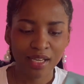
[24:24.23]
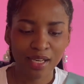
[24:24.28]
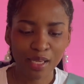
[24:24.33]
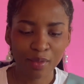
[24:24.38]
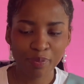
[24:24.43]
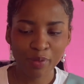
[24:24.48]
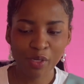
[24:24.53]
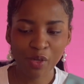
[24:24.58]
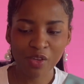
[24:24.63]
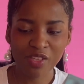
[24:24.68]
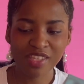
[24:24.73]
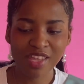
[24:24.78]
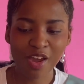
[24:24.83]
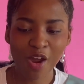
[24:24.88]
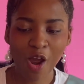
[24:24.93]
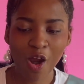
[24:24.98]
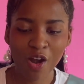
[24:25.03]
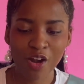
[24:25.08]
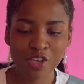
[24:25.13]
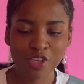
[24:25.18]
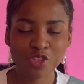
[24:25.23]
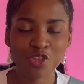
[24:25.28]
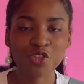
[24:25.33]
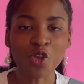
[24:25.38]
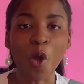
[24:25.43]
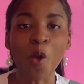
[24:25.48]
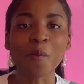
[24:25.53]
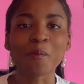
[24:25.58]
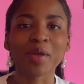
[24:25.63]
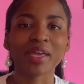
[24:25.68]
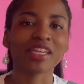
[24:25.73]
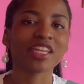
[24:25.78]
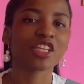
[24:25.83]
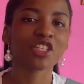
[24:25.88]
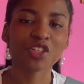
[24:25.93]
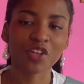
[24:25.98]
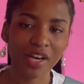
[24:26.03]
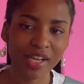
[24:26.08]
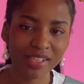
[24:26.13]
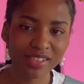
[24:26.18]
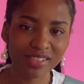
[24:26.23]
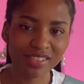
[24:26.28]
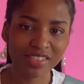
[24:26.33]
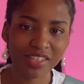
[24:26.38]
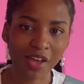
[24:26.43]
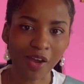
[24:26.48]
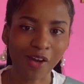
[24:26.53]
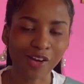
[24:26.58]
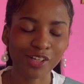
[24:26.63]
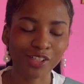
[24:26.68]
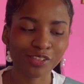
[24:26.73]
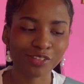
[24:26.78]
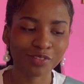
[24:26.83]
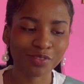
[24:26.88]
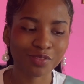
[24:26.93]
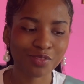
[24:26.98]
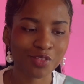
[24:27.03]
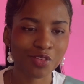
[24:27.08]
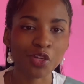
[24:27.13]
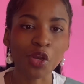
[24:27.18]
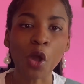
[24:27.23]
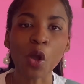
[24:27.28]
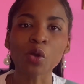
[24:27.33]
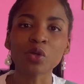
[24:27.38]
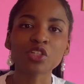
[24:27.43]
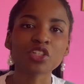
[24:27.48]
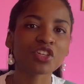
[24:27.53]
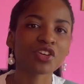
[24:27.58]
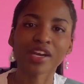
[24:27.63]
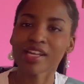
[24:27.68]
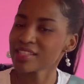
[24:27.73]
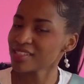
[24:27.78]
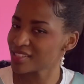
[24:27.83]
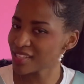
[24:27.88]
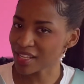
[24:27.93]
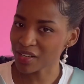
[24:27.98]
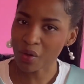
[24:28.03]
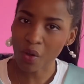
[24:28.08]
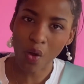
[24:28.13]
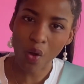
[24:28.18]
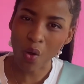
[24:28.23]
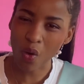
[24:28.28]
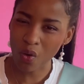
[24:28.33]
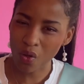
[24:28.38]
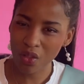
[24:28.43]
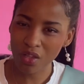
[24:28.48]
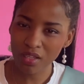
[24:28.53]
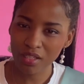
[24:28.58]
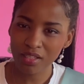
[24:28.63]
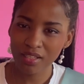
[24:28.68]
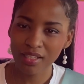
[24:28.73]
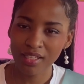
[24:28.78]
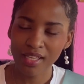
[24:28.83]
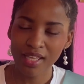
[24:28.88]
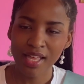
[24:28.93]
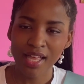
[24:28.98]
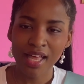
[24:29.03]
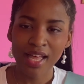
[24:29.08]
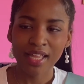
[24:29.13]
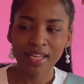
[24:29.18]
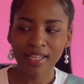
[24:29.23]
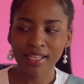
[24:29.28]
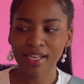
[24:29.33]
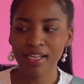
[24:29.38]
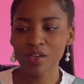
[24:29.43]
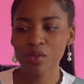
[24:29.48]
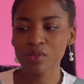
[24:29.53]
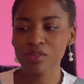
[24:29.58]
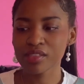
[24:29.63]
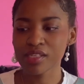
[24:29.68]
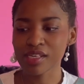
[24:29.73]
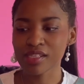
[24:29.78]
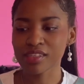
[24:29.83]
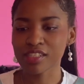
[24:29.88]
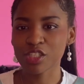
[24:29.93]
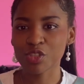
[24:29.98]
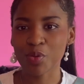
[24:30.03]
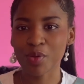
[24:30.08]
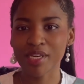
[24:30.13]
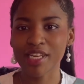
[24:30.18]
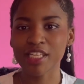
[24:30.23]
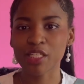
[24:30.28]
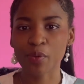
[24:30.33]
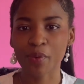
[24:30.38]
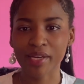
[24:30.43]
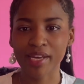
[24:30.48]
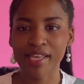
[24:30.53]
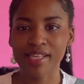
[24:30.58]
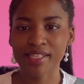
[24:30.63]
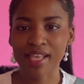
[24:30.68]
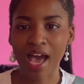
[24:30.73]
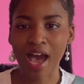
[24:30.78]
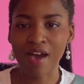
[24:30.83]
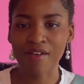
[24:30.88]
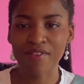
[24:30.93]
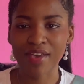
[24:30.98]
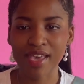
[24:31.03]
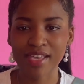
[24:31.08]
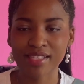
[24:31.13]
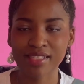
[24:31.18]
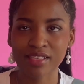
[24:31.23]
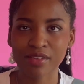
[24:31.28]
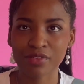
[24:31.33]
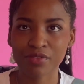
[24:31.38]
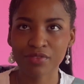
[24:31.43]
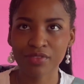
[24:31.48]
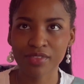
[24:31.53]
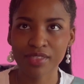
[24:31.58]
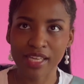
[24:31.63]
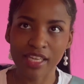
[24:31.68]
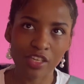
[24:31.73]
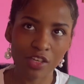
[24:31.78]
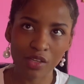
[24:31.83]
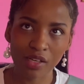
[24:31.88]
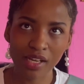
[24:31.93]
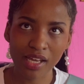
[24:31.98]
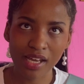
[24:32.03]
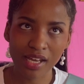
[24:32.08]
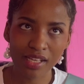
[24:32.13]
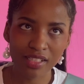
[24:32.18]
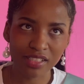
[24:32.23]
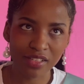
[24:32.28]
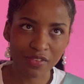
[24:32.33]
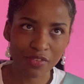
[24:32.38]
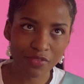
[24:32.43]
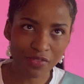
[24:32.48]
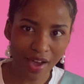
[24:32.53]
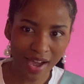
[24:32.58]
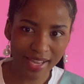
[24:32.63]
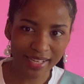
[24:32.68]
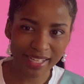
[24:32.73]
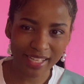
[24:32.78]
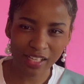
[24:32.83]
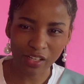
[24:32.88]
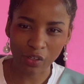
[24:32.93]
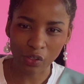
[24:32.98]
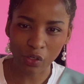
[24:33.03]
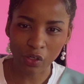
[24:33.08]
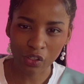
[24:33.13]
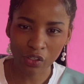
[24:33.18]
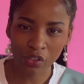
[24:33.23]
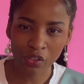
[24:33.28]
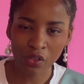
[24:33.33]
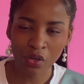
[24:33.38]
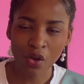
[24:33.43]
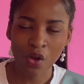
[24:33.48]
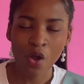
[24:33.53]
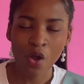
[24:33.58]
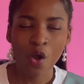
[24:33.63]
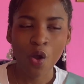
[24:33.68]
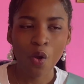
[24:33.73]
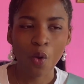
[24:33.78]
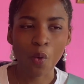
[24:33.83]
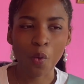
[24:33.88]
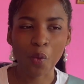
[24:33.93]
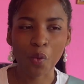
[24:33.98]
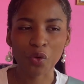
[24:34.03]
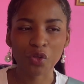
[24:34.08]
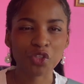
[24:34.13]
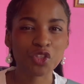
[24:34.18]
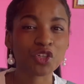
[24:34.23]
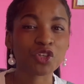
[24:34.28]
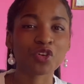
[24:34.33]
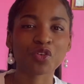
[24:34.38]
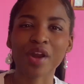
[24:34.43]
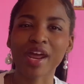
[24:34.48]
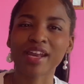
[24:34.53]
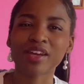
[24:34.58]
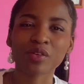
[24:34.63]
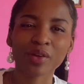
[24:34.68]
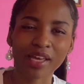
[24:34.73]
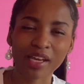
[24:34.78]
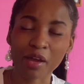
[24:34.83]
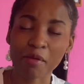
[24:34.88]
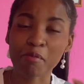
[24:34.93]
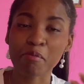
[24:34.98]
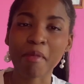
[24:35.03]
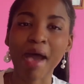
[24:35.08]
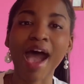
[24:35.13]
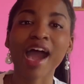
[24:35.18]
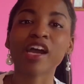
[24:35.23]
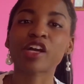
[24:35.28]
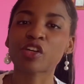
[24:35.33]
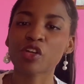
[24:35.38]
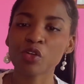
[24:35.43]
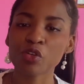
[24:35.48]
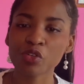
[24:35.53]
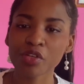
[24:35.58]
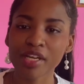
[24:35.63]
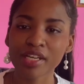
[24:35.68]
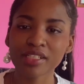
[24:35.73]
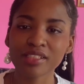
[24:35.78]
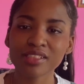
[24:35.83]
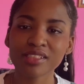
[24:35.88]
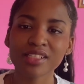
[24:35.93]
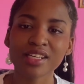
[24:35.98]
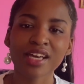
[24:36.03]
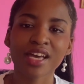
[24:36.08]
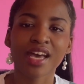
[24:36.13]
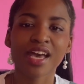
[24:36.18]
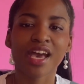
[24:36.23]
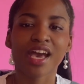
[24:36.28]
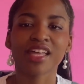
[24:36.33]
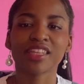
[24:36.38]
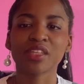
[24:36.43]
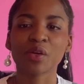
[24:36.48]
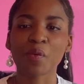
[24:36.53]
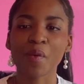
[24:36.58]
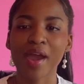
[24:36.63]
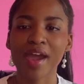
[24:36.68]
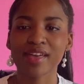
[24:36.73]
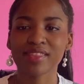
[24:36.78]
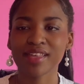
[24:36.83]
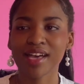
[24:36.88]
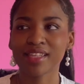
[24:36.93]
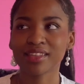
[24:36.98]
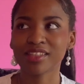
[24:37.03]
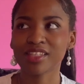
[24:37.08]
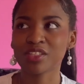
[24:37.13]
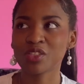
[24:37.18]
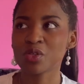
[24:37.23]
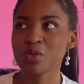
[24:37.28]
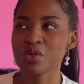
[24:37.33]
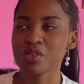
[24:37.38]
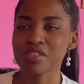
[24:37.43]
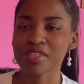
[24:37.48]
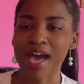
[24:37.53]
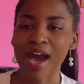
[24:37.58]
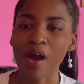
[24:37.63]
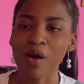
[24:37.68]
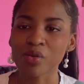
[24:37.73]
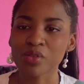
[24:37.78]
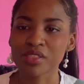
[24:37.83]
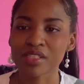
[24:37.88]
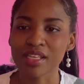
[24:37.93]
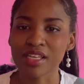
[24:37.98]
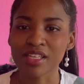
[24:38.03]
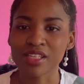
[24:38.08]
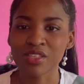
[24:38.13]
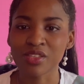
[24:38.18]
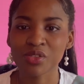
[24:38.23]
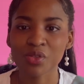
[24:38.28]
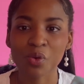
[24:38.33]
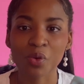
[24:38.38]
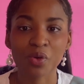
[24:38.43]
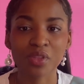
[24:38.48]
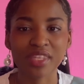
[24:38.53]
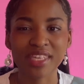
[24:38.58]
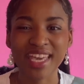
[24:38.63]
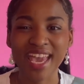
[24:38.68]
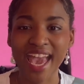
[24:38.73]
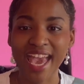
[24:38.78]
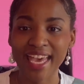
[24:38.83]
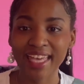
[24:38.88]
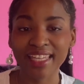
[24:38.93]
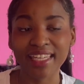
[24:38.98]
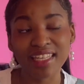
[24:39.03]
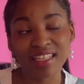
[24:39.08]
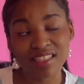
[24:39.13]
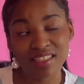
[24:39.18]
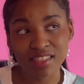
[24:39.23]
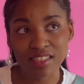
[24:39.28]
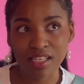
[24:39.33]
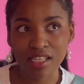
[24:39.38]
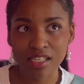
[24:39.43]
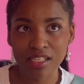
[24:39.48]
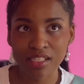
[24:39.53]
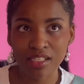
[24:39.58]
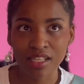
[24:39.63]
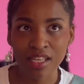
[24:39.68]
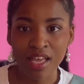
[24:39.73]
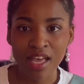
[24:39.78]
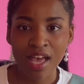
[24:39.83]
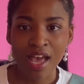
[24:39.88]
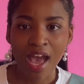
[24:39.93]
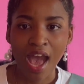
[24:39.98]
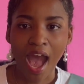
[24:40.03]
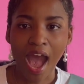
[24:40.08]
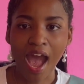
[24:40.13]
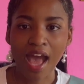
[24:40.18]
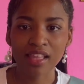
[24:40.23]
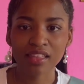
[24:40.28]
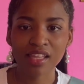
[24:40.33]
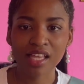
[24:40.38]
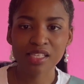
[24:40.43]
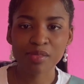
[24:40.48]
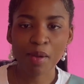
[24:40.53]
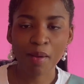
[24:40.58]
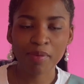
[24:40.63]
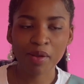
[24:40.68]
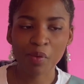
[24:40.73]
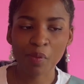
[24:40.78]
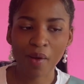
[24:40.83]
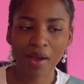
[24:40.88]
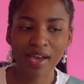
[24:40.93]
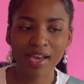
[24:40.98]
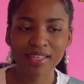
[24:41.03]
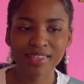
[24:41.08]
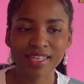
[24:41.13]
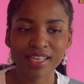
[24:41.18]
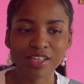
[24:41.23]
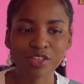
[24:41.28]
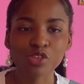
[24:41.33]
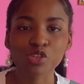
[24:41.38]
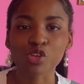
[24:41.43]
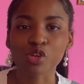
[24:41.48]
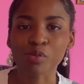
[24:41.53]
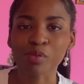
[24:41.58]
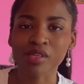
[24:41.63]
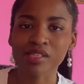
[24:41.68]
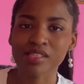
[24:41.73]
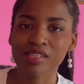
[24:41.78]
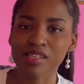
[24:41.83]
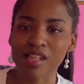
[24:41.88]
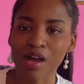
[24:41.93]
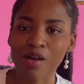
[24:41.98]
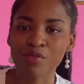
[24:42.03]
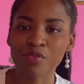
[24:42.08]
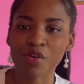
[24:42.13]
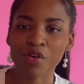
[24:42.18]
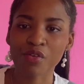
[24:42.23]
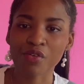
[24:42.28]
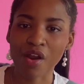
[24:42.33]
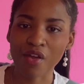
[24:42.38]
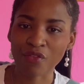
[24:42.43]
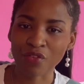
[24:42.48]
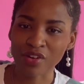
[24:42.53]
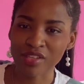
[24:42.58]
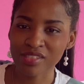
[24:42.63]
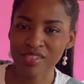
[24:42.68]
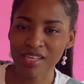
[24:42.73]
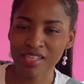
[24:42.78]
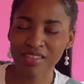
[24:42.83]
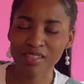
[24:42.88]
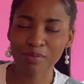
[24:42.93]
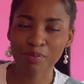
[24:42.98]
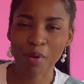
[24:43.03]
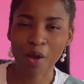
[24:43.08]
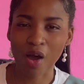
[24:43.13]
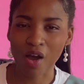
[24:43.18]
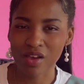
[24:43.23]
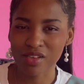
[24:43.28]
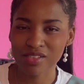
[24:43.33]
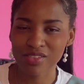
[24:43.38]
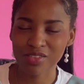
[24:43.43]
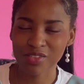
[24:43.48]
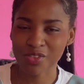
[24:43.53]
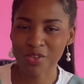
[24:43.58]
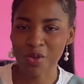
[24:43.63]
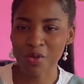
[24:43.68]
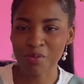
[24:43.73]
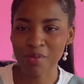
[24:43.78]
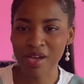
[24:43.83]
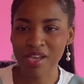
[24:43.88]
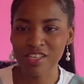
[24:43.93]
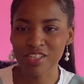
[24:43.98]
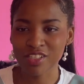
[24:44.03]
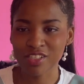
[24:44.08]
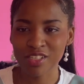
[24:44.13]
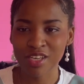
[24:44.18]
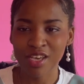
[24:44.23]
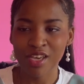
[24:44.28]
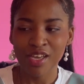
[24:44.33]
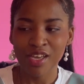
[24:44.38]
Because there are so many trends, there are no trends at all. I don't think the 2020s have a singular defining look or trend, or a macro trend in the way that the 2000s or the 80s did. And that's probably why I think Zoomers love referencing the past so much.